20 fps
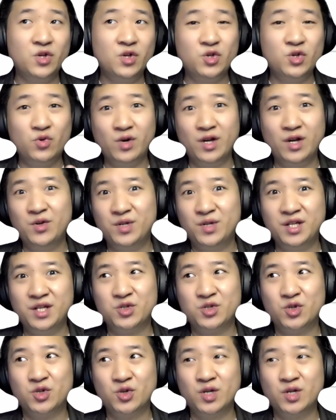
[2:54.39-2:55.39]
So what you need
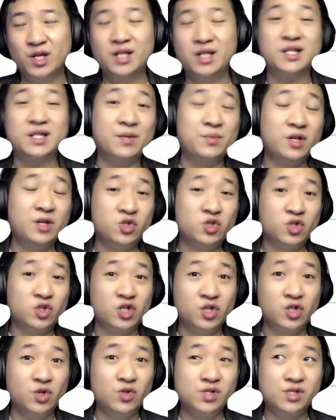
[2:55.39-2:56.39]
to do is, let me
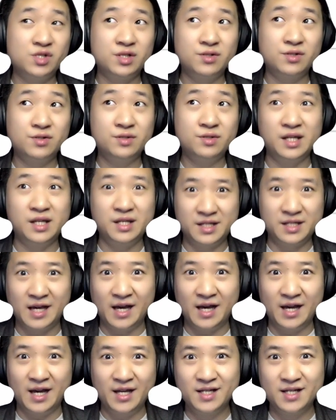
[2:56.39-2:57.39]
introduce you this
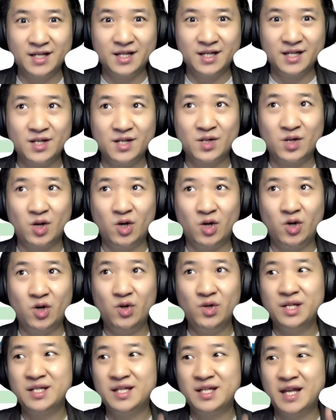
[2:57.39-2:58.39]
guy
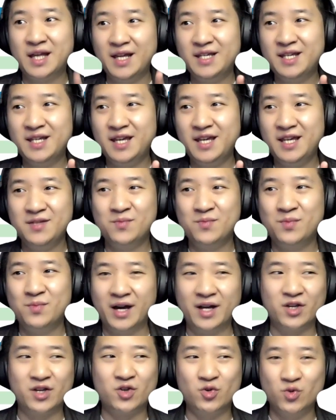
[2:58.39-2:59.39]
called Sitekit
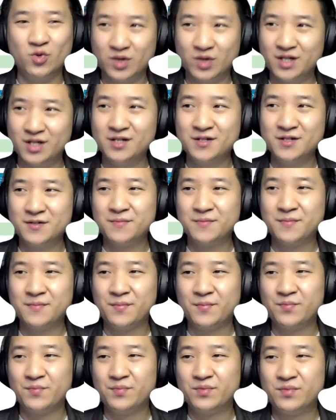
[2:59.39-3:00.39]
by Google,
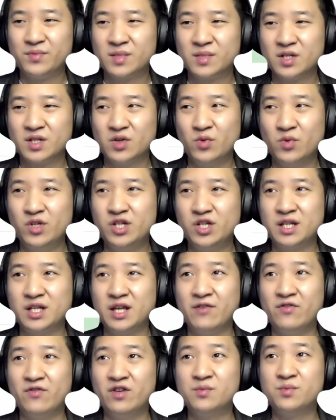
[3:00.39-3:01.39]
which is
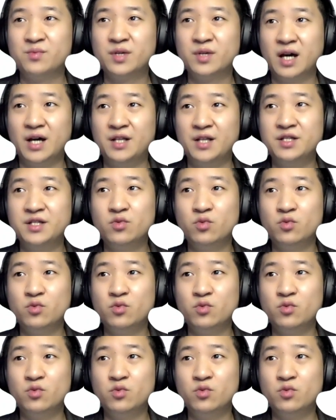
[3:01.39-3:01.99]
available under